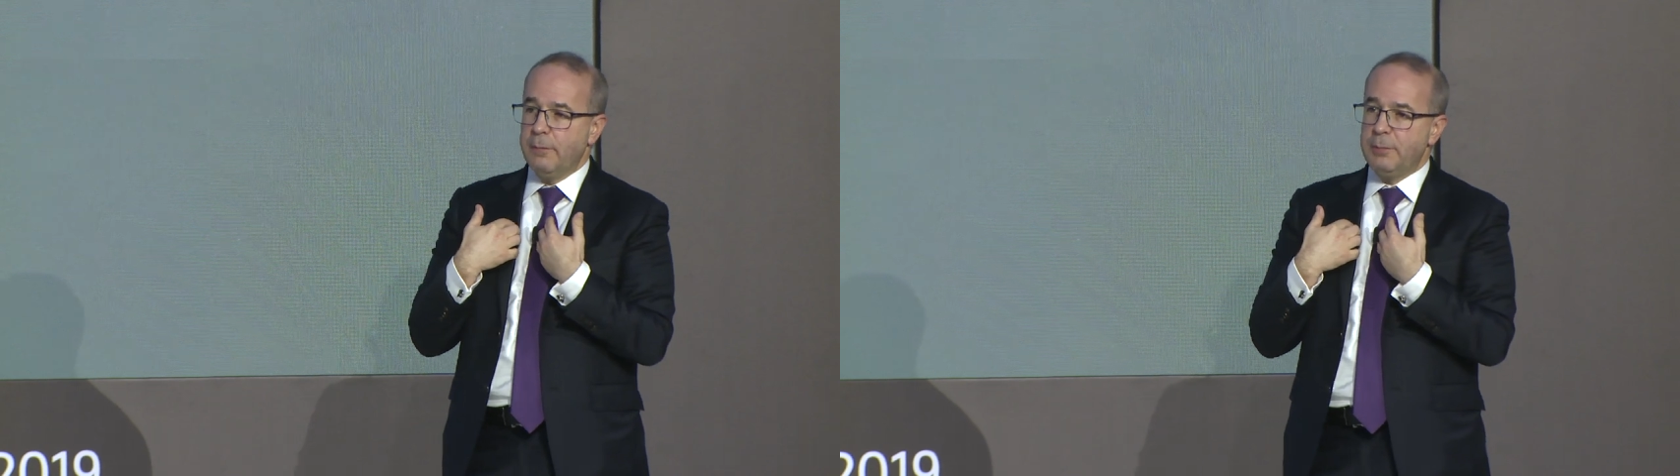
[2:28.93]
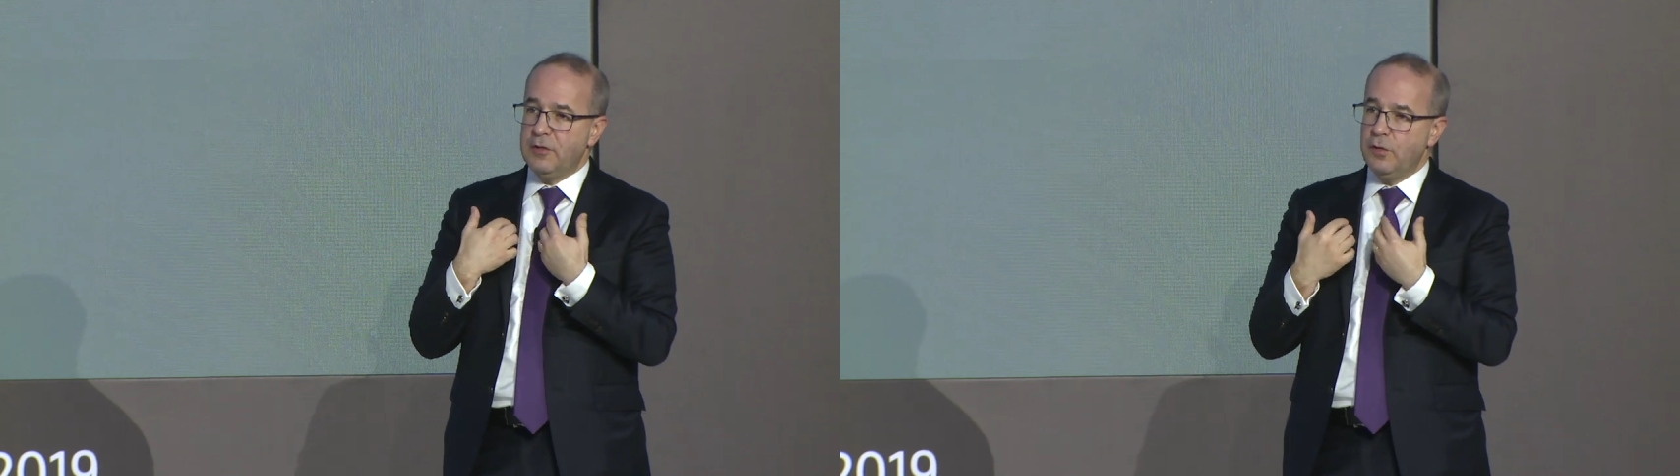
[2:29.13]

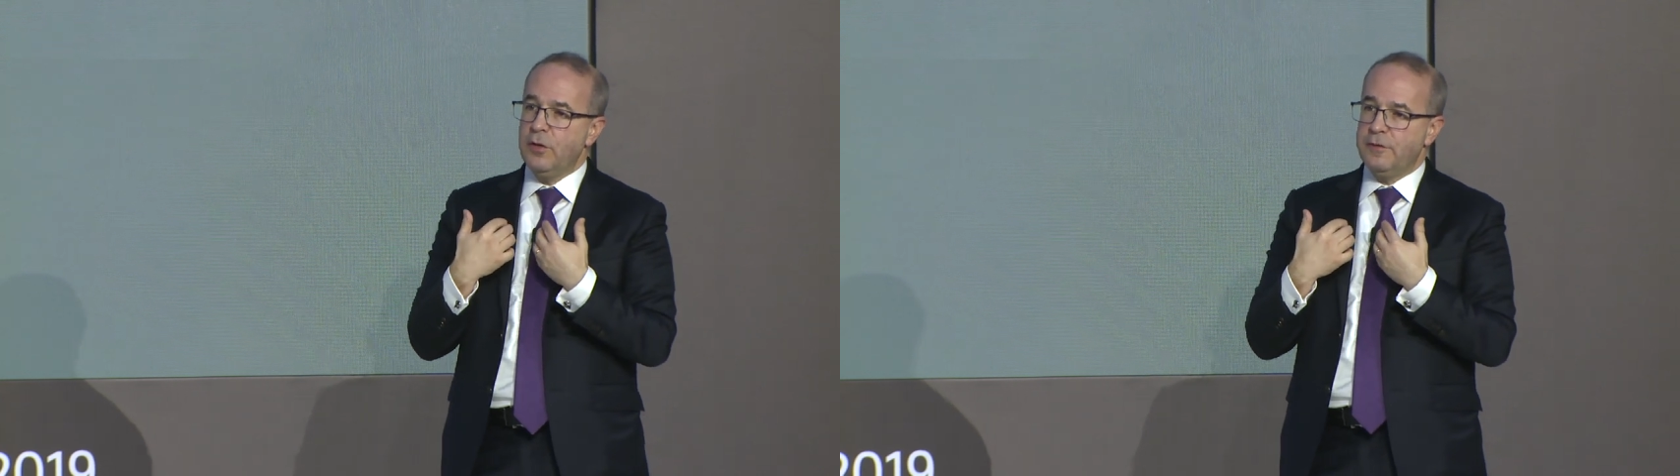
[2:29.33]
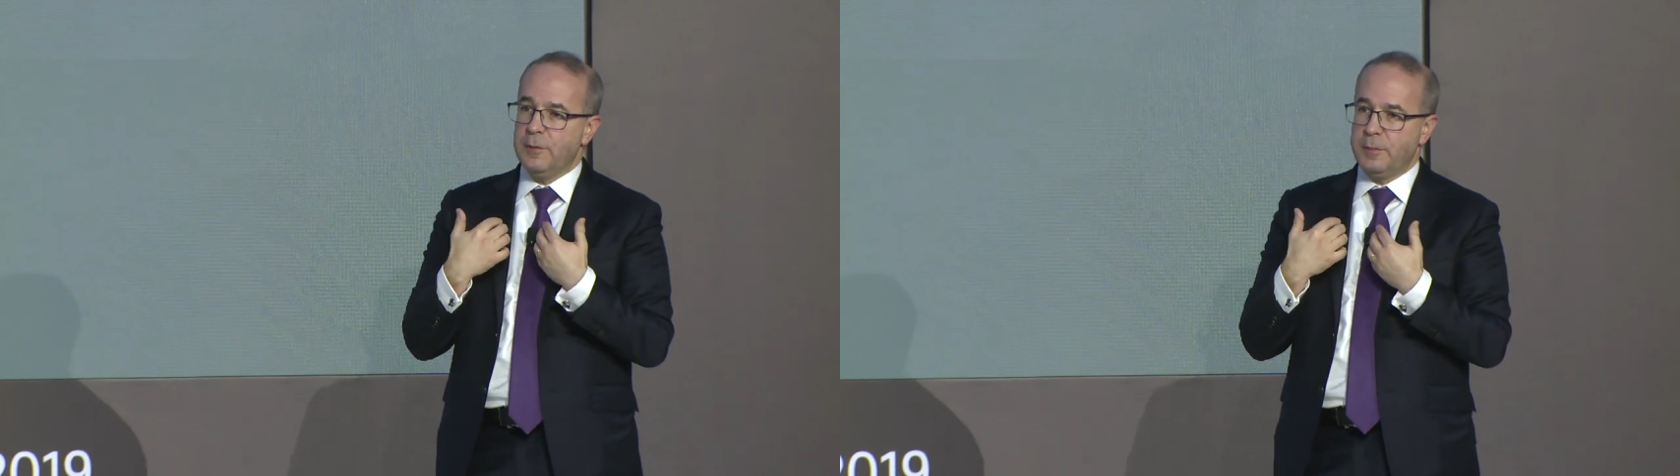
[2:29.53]
But do
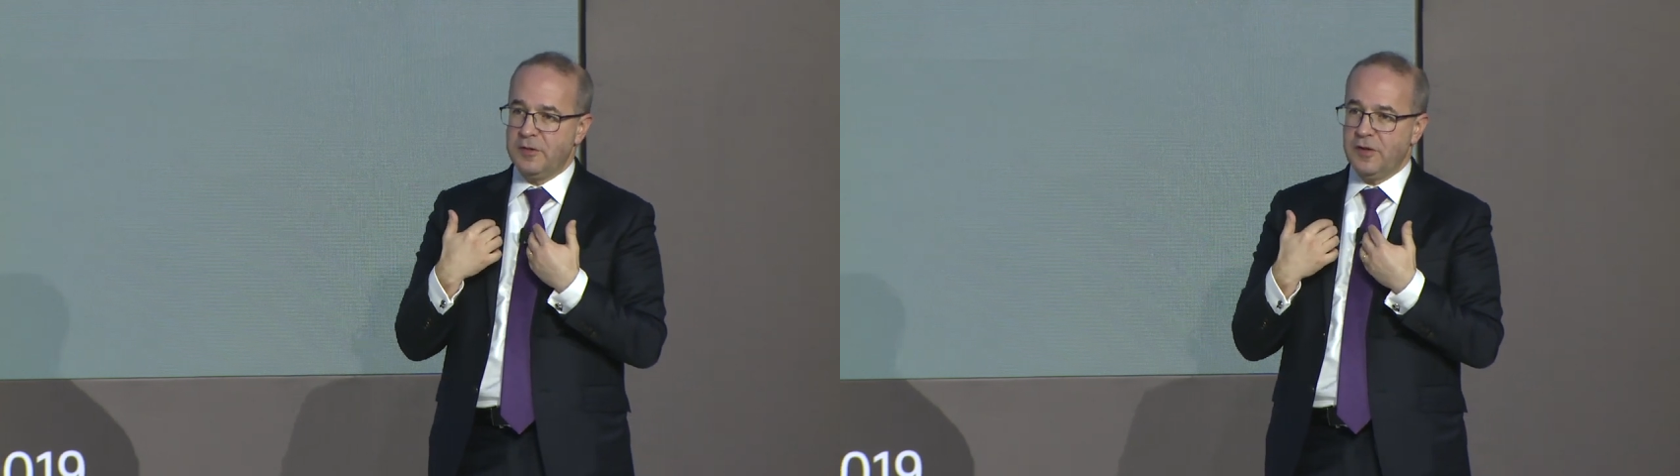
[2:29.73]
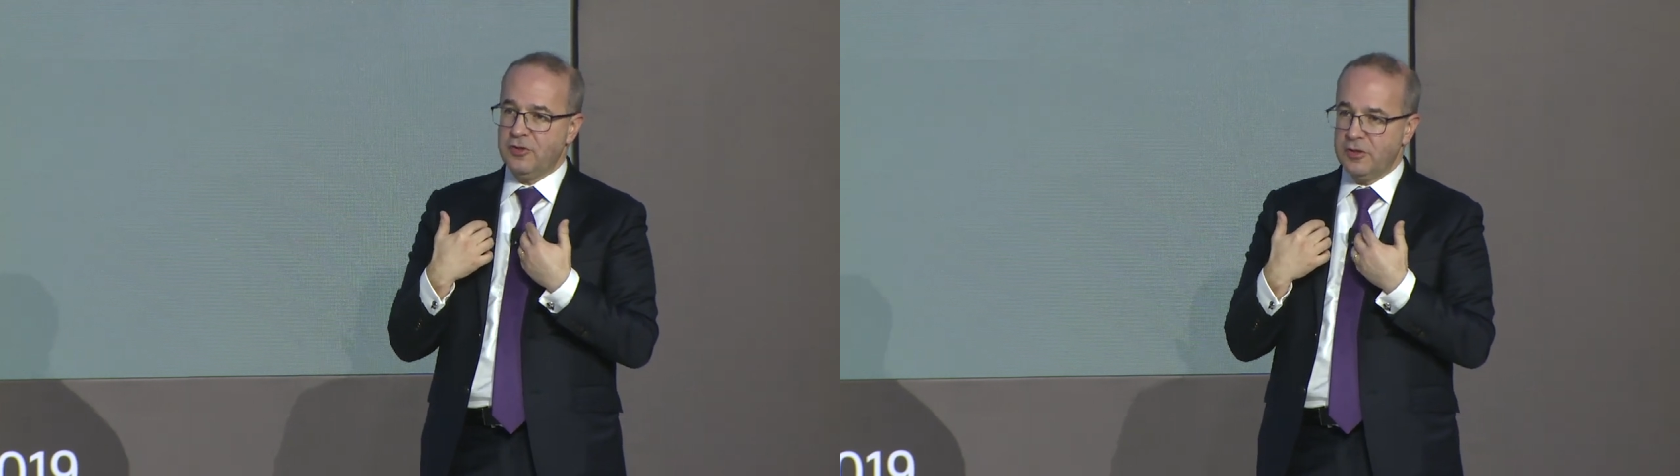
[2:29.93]
it from a
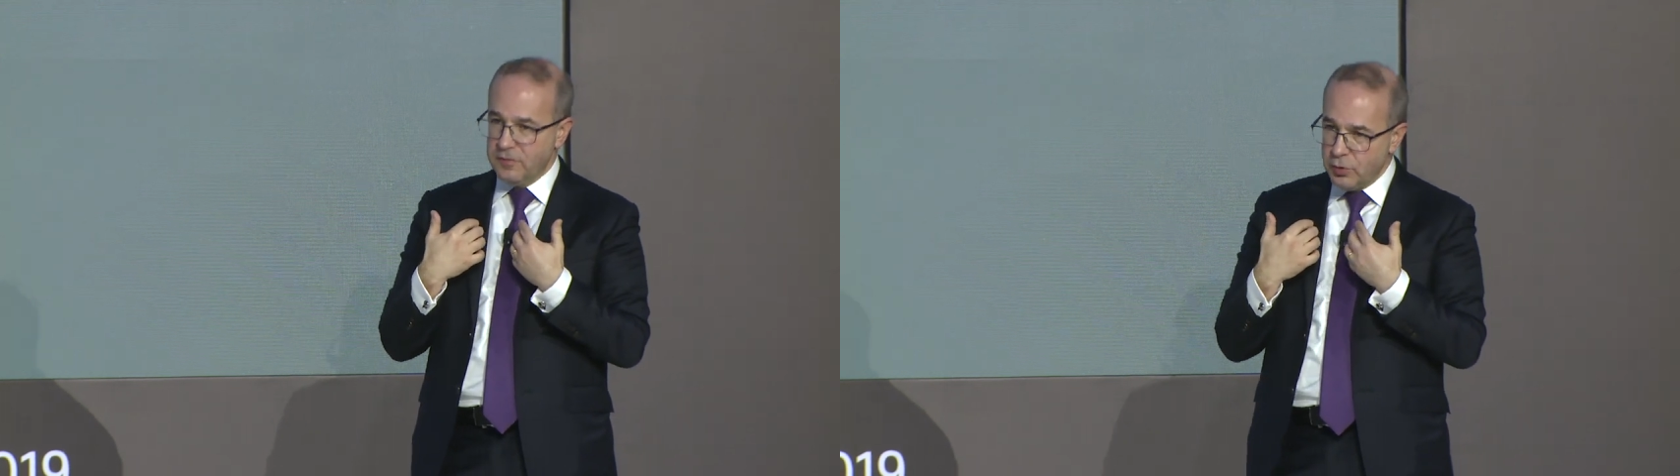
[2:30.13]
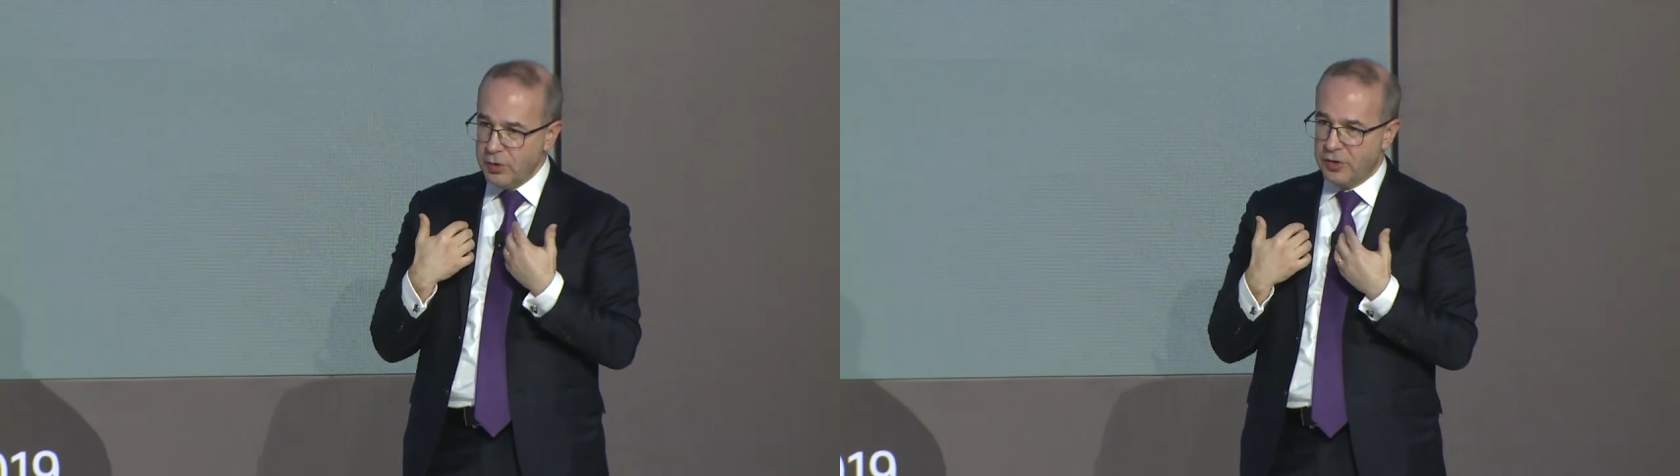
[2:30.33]
position
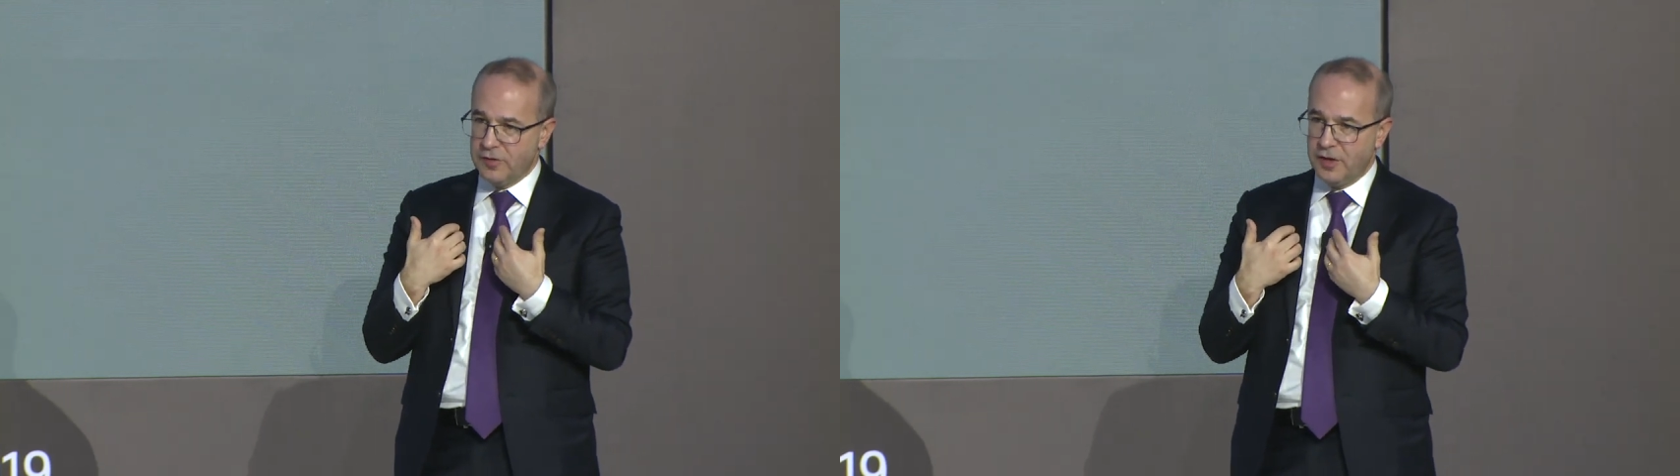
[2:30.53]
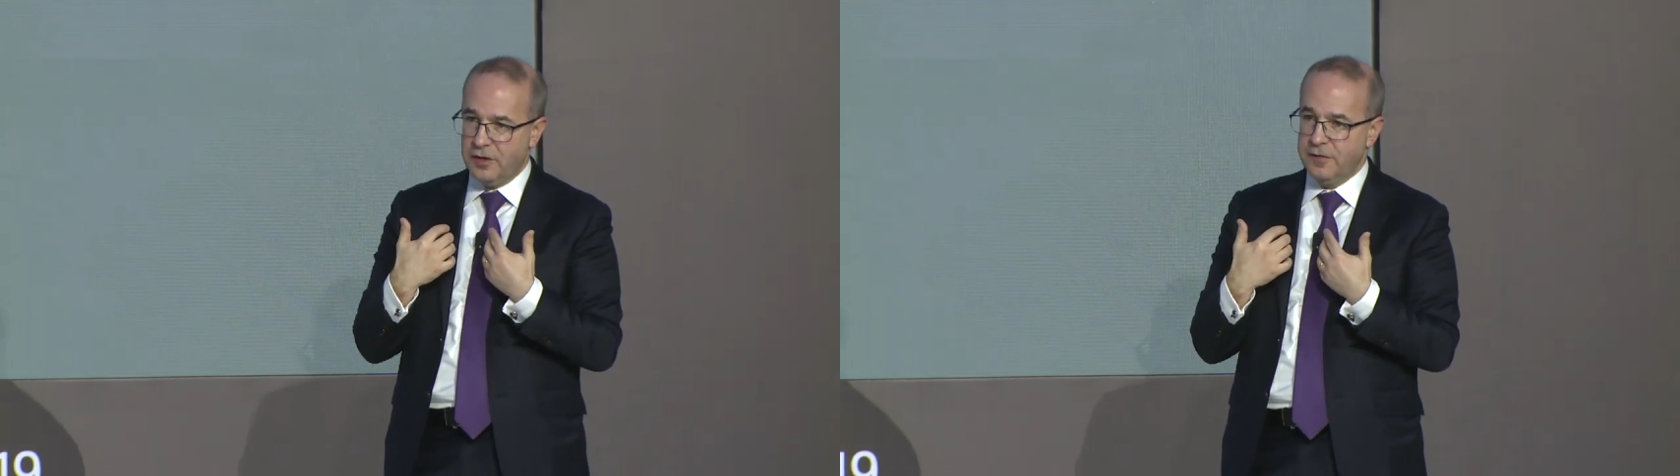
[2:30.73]
of know
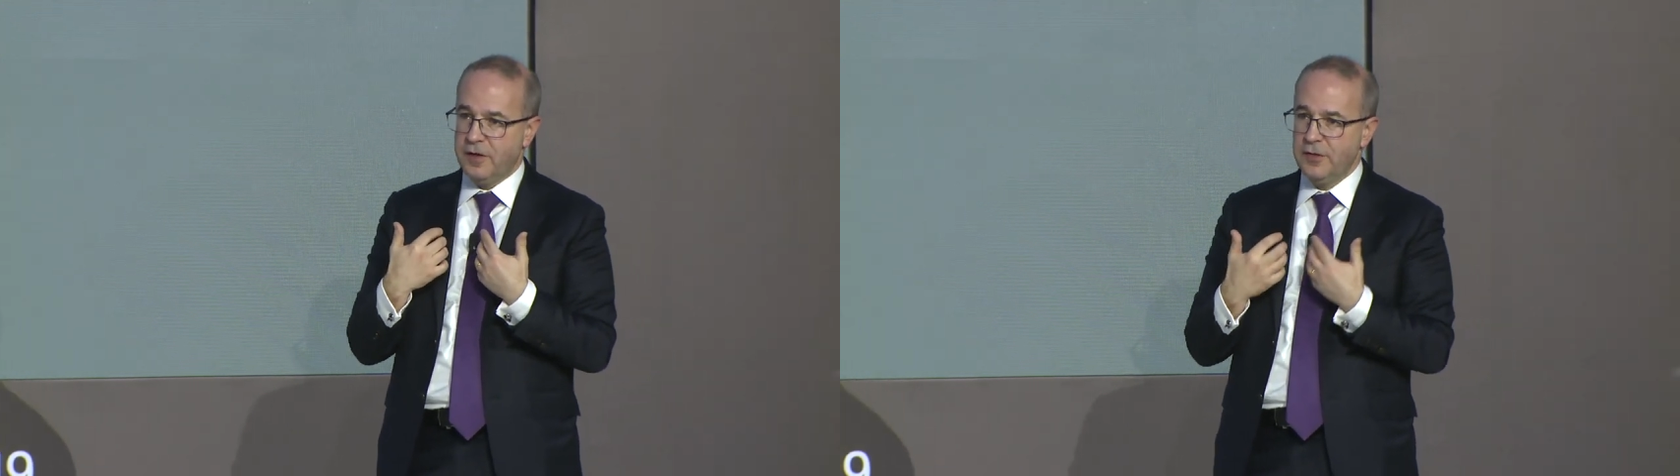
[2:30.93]
yourself.